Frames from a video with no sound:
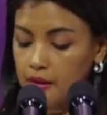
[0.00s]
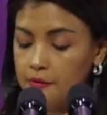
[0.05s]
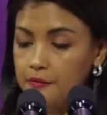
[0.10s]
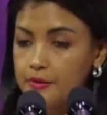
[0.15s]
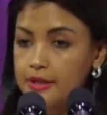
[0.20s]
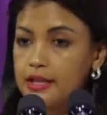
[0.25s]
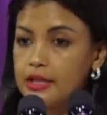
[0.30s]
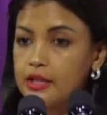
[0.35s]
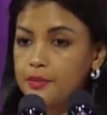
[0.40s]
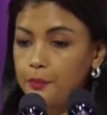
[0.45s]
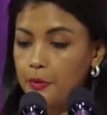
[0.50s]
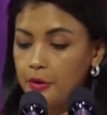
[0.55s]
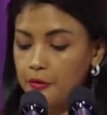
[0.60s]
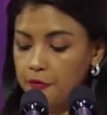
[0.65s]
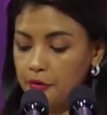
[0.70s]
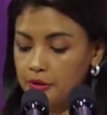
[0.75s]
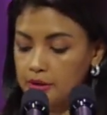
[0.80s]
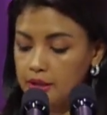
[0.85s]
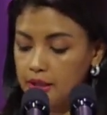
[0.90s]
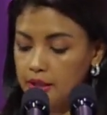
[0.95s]
This is
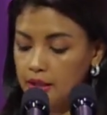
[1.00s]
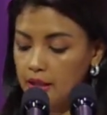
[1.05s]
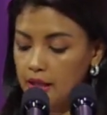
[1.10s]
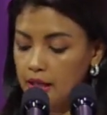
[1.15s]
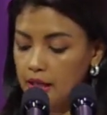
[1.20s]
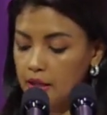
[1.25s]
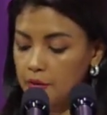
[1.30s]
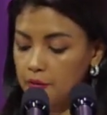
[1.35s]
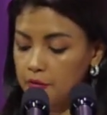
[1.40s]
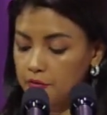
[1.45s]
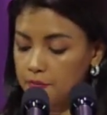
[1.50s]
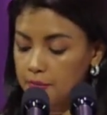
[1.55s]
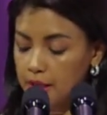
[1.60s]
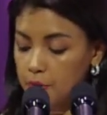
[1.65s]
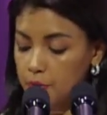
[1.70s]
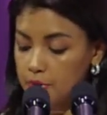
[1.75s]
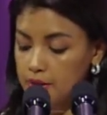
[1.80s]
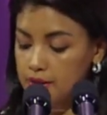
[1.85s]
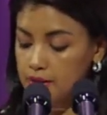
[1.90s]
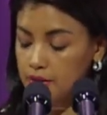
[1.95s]
perfectly in line with my
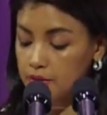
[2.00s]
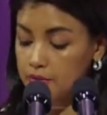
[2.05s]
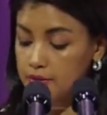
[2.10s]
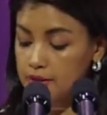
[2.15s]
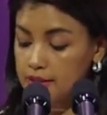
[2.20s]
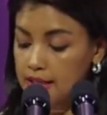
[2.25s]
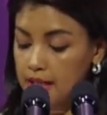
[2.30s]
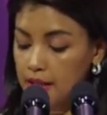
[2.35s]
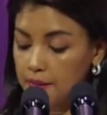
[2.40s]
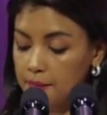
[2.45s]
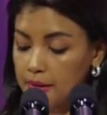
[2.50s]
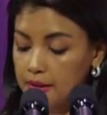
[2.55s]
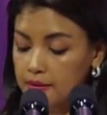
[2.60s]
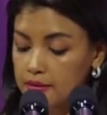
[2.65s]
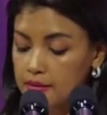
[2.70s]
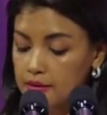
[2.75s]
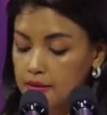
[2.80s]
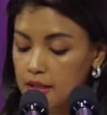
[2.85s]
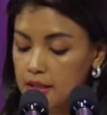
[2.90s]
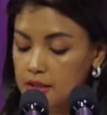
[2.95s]
recent
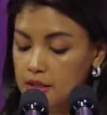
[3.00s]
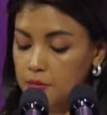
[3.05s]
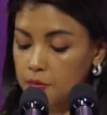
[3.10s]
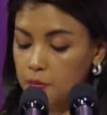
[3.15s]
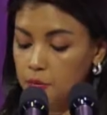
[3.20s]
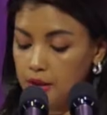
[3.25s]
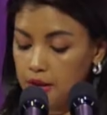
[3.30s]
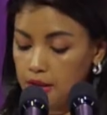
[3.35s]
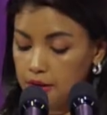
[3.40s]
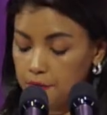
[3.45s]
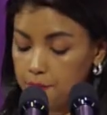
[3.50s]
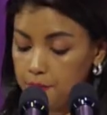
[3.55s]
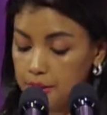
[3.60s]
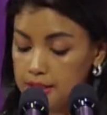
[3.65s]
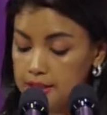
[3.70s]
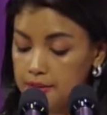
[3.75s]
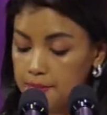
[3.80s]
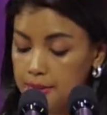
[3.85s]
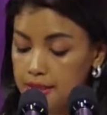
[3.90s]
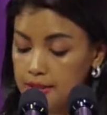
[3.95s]
assignment as
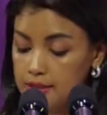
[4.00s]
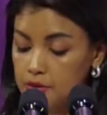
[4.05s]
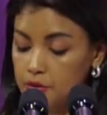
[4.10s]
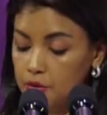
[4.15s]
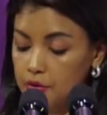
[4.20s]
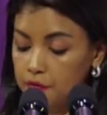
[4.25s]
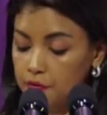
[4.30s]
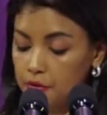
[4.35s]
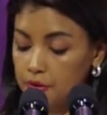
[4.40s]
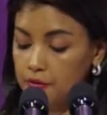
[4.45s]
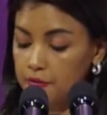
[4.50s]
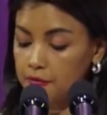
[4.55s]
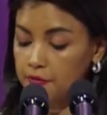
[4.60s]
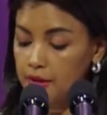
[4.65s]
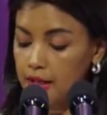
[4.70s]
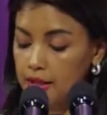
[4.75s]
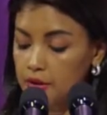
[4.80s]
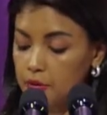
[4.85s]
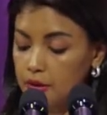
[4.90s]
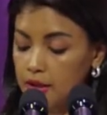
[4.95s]
UNFPA's Ambassador for the
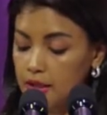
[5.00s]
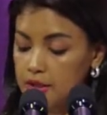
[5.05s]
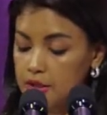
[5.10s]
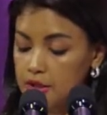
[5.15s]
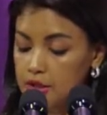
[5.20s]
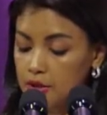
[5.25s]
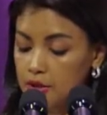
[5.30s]
fight against